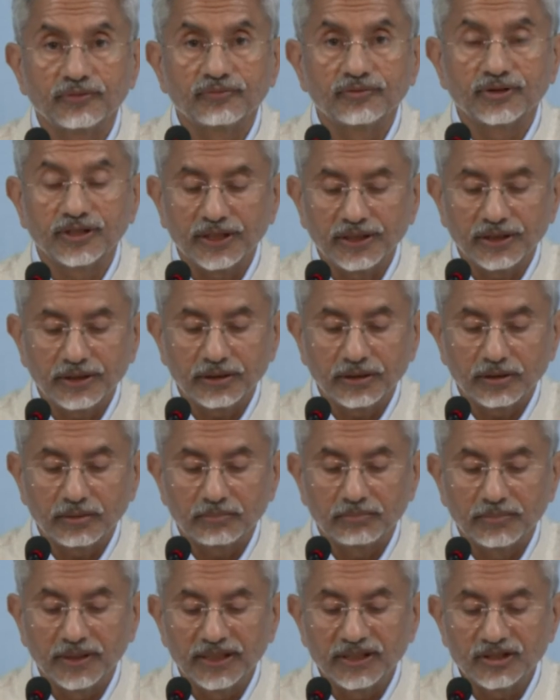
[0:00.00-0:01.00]

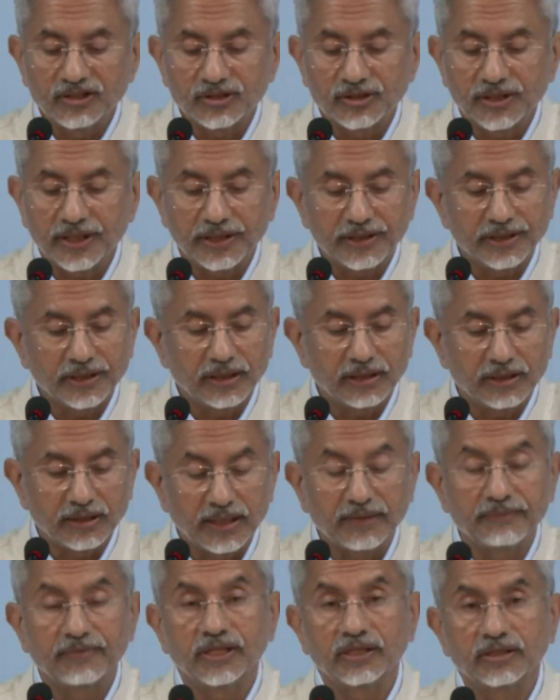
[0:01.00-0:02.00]
15 ministerial
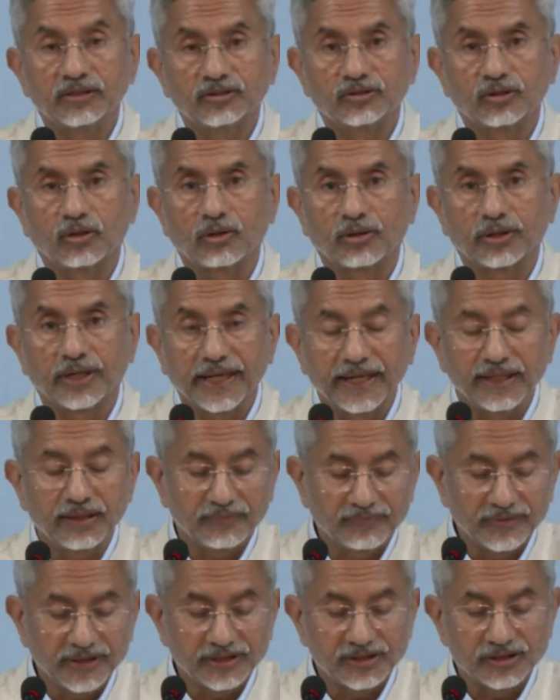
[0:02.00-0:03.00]
levels or
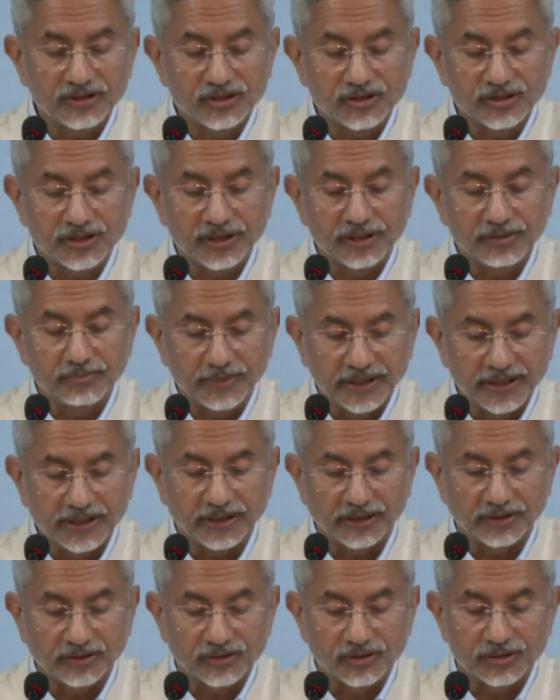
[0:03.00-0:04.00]
head of agency
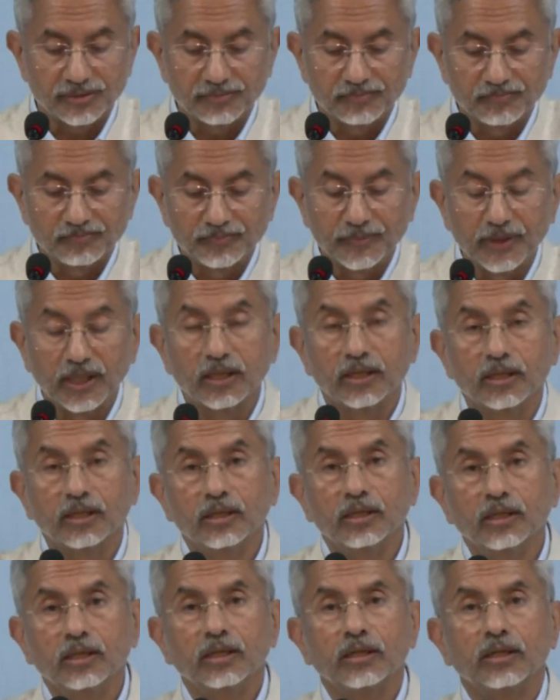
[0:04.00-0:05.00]
meetings.
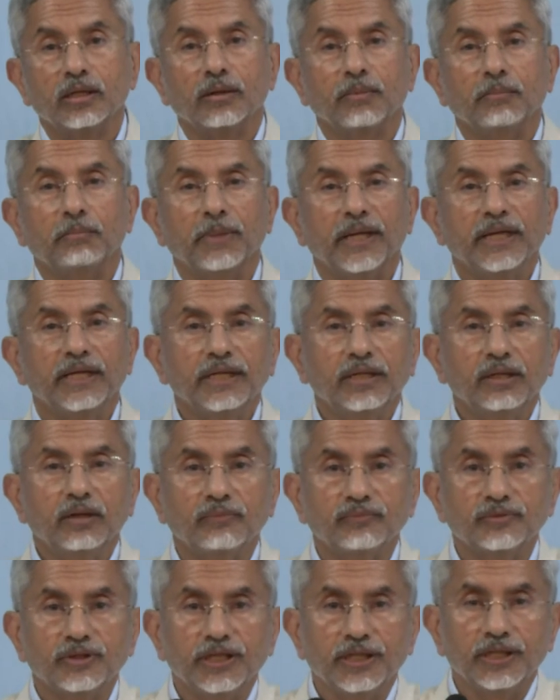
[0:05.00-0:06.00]

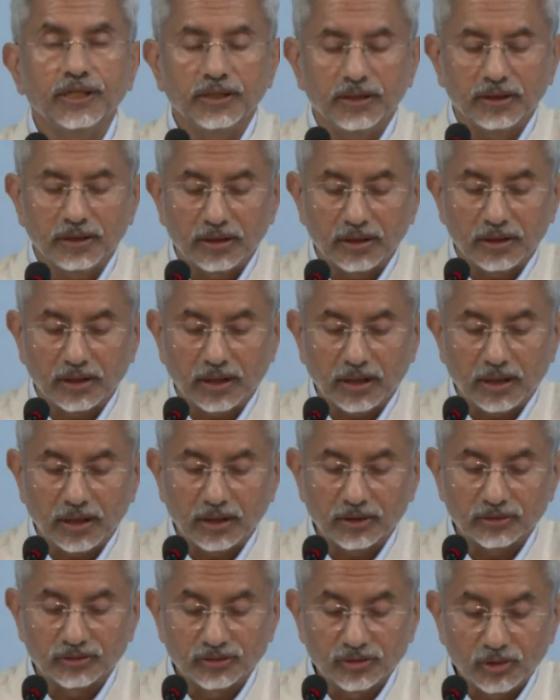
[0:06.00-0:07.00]
Many of the
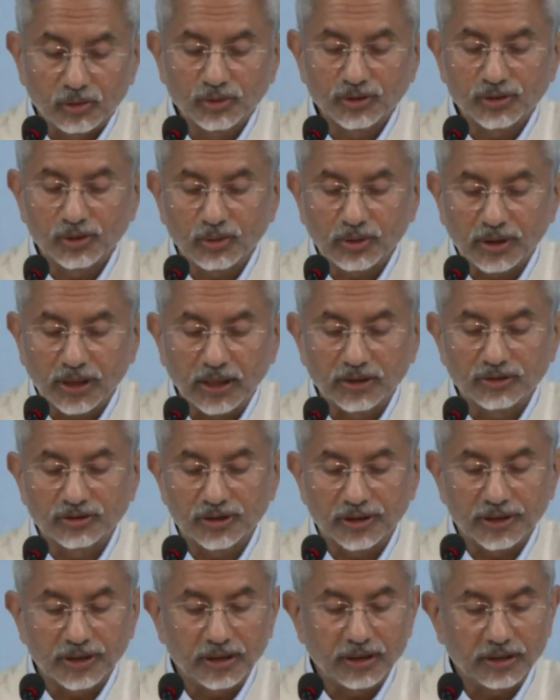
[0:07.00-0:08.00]
uh,
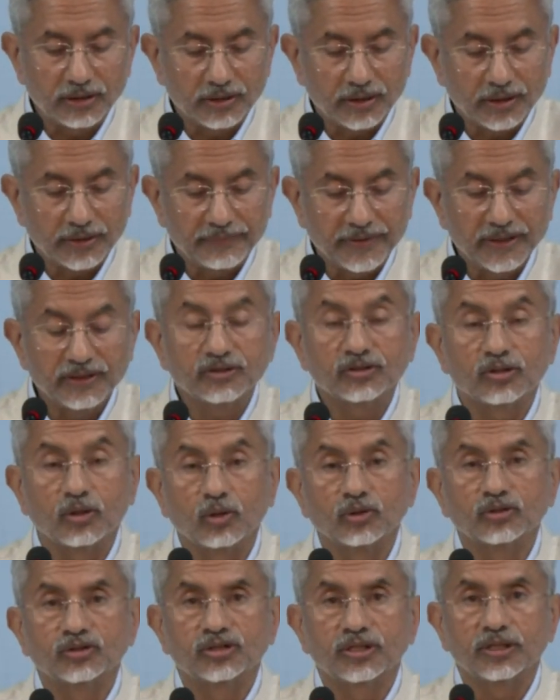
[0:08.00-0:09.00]
socio-cultural events
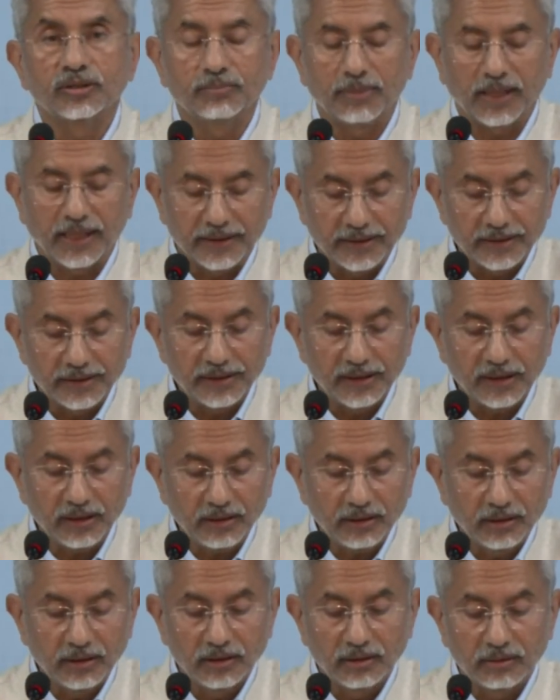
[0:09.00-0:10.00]
hosted by
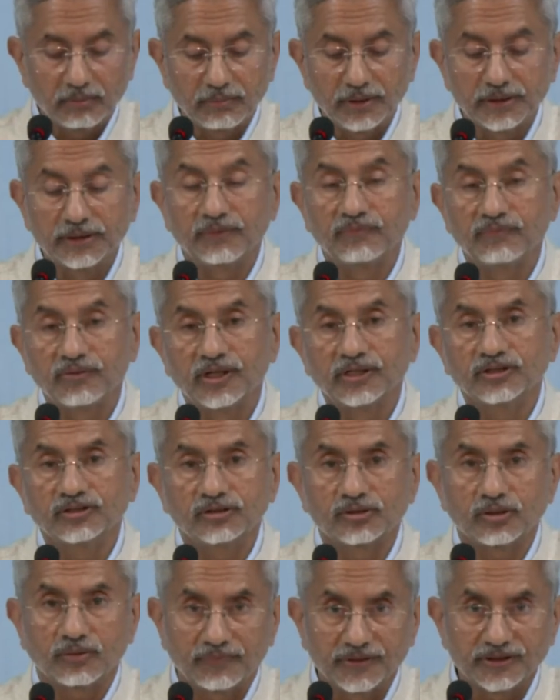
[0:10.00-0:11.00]
India were the
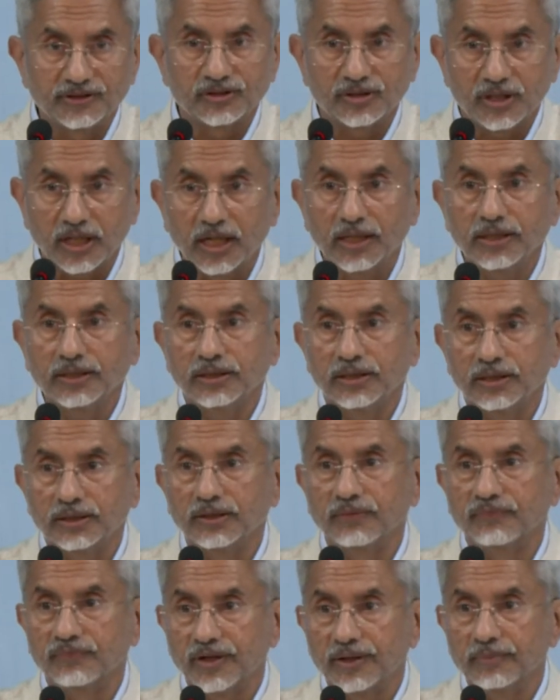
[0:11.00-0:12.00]
first of its kind
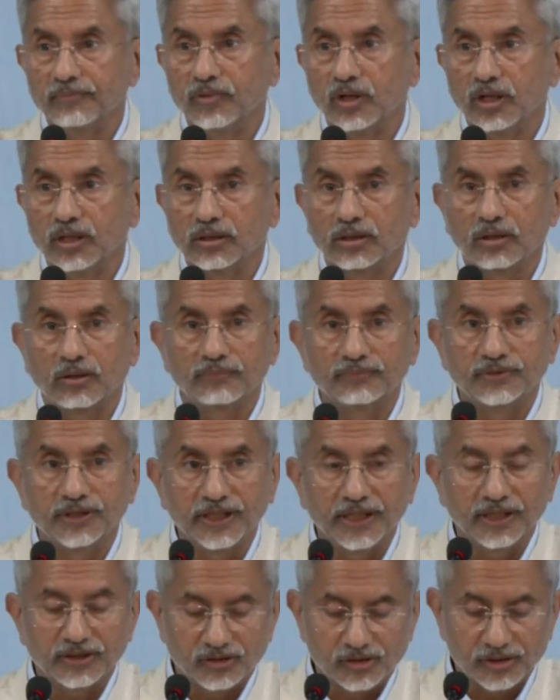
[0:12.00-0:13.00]
in the framework
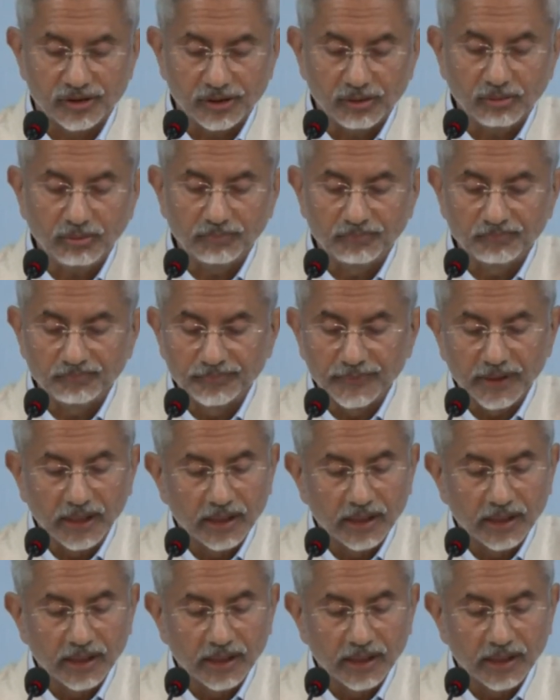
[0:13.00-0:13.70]
of the SCO.